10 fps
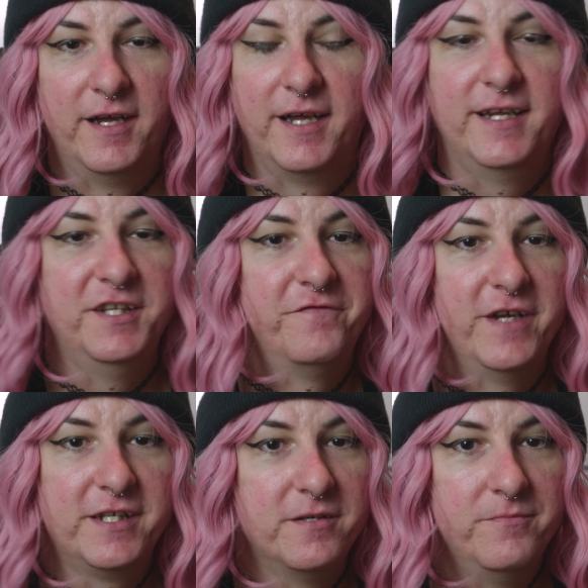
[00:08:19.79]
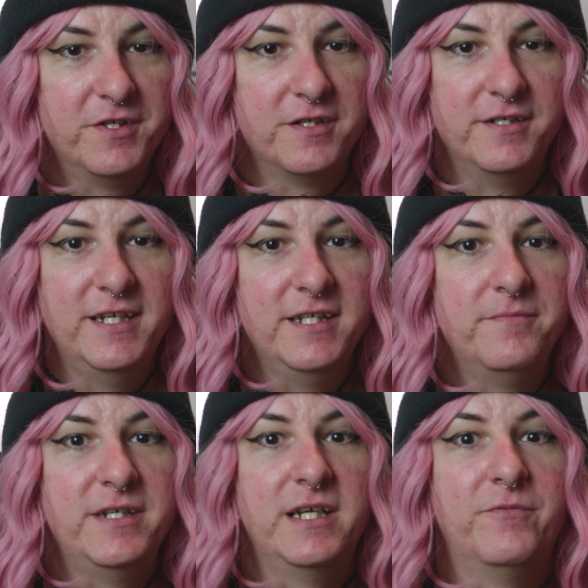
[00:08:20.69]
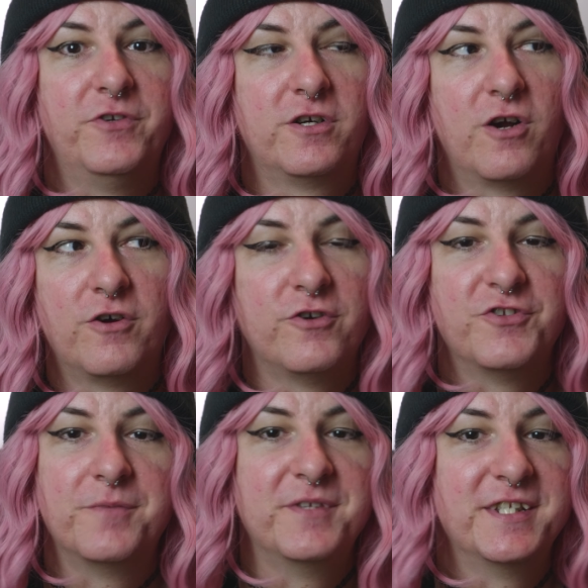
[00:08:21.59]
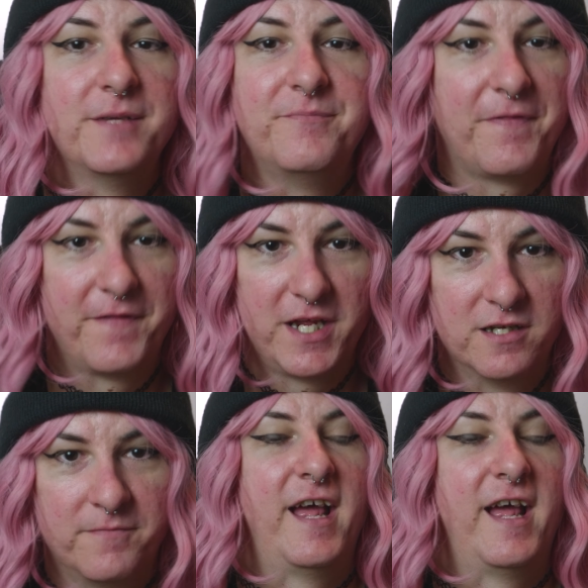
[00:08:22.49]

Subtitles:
And his victims need to be able to garner some sympathy.